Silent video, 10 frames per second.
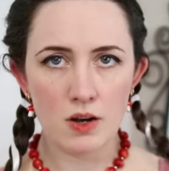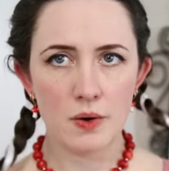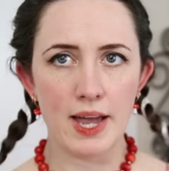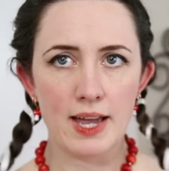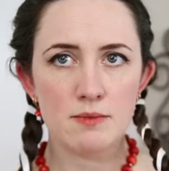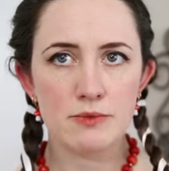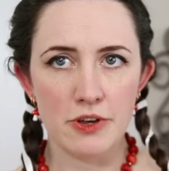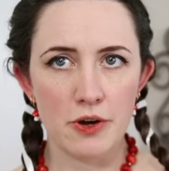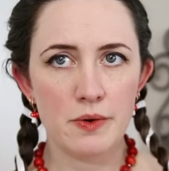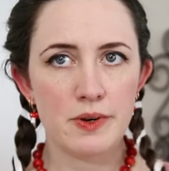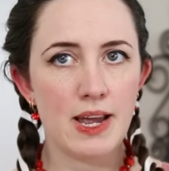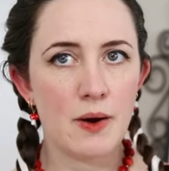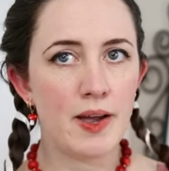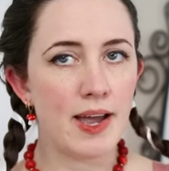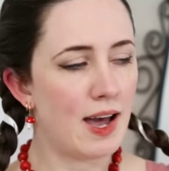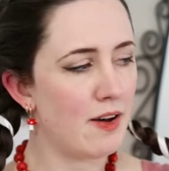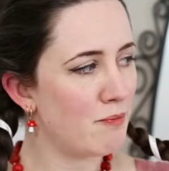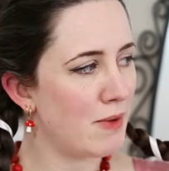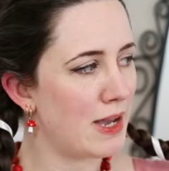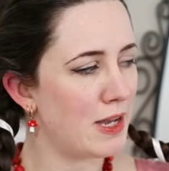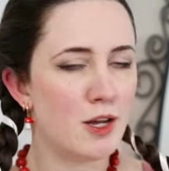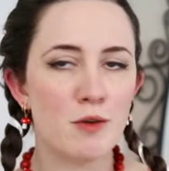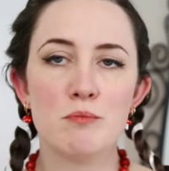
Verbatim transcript: Okay, so now I have my